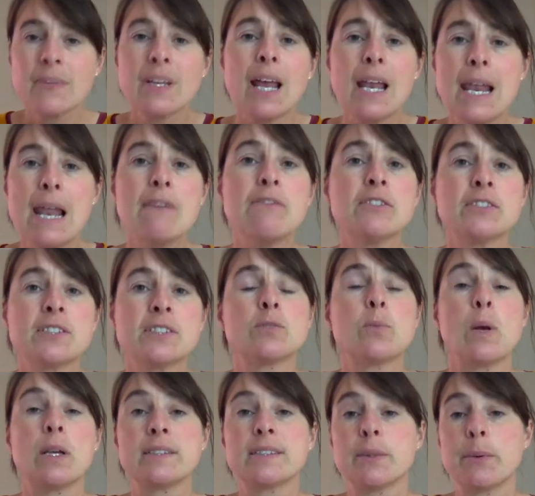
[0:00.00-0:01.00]
levels as
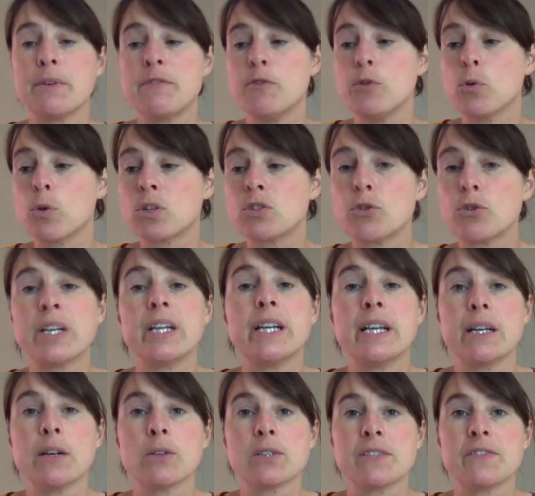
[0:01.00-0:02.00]
well. So if you're
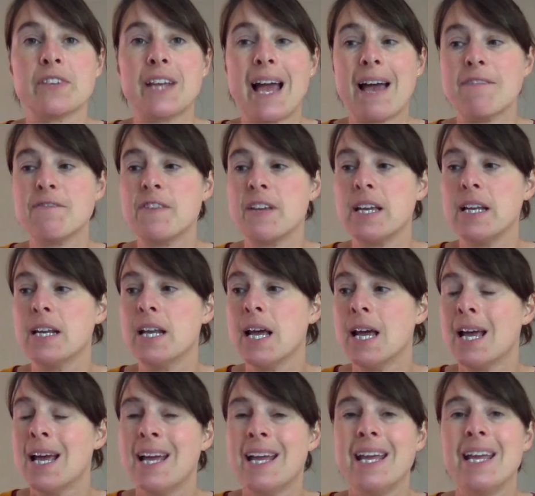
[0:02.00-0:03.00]
drinking lots of caffeine,
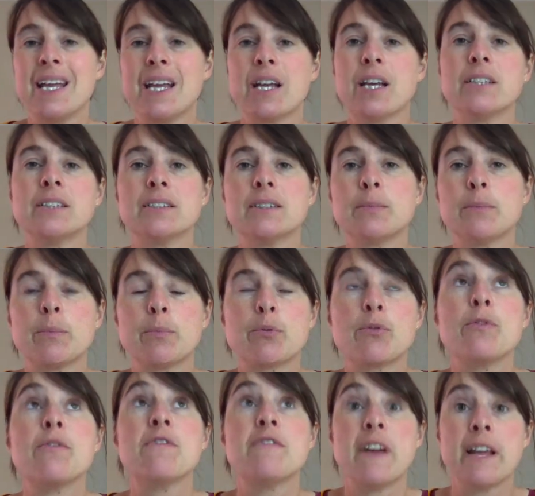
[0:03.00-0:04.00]
it can
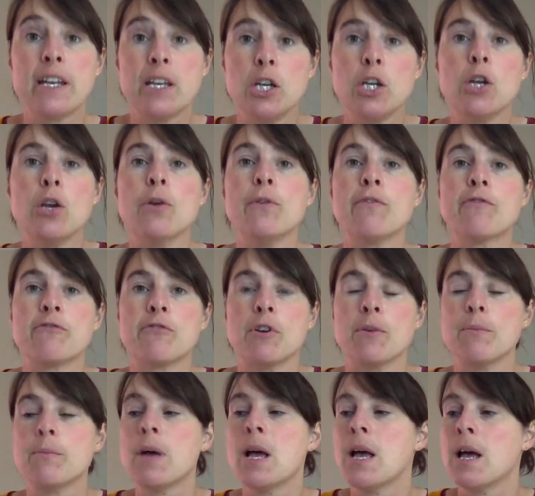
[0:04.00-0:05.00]
prevent you
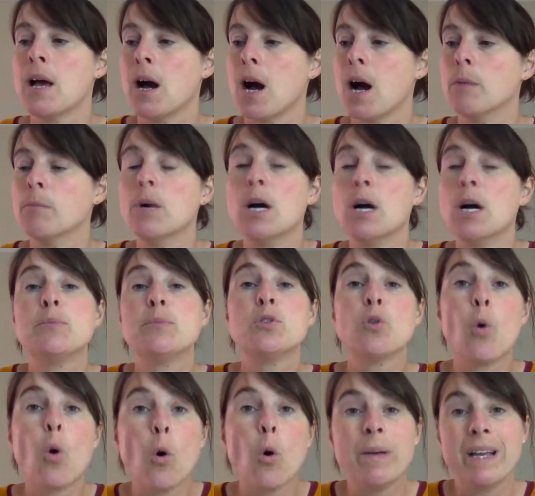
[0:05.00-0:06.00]
from
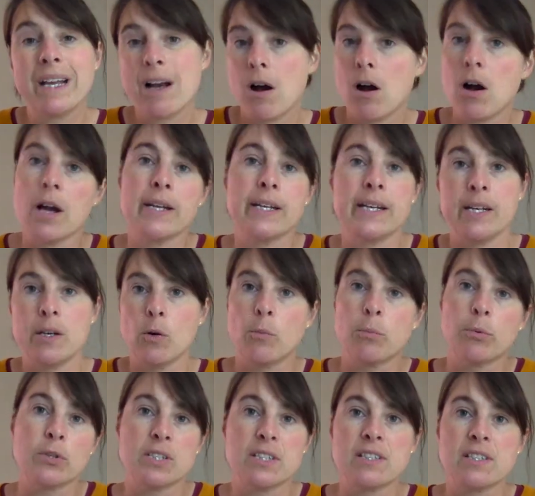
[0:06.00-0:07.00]
absorbing iron in your
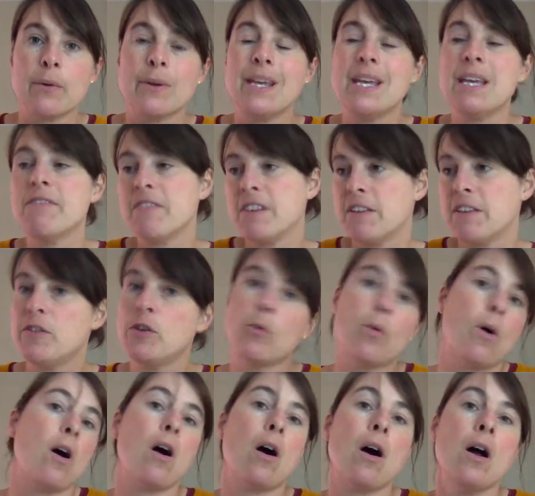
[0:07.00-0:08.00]
body. So even if you
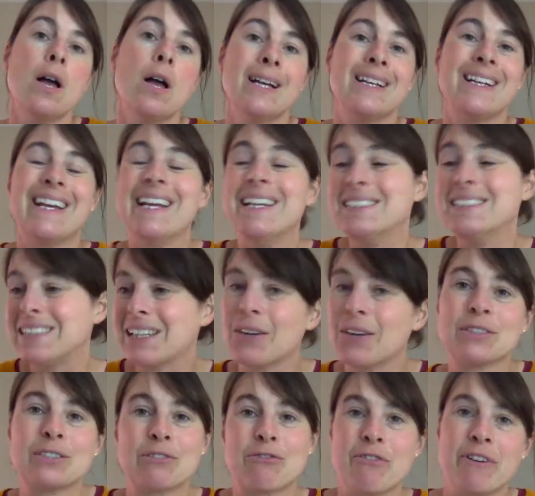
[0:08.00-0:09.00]
are eating
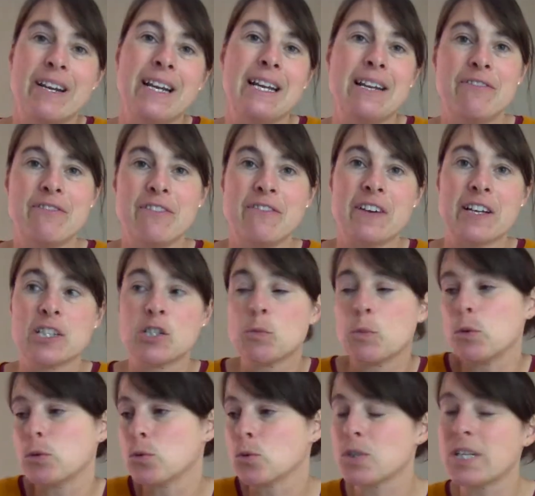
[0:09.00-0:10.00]
lots of green leafy
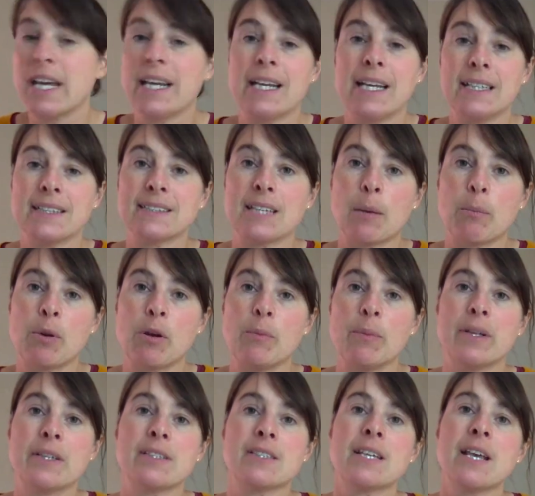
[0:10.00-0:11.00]
vegetables or taking
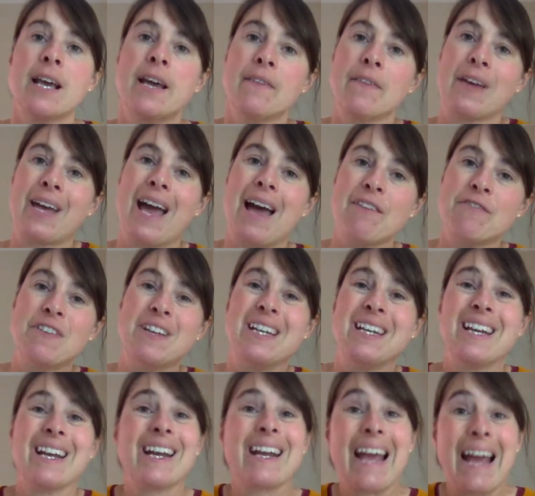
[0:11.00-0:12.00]
supplements, the
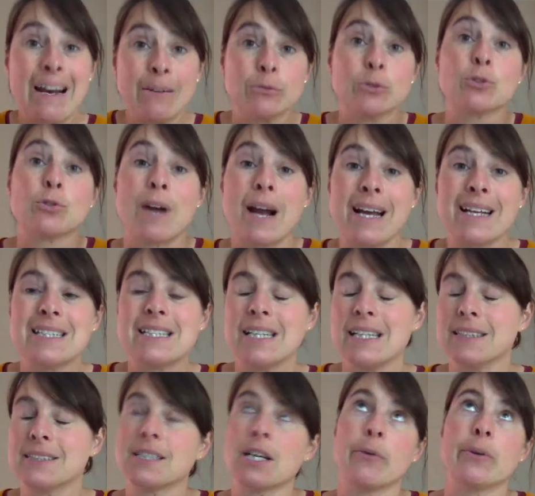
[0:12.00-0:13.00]
caffeine can counteract
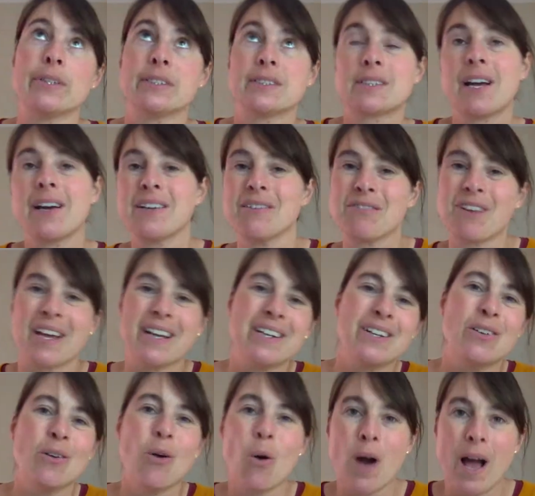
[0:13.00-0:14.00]
it. So it's kind of
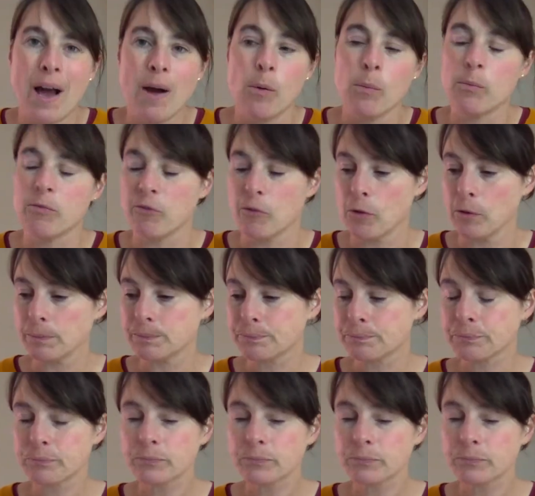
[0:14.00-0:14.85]
not helpful.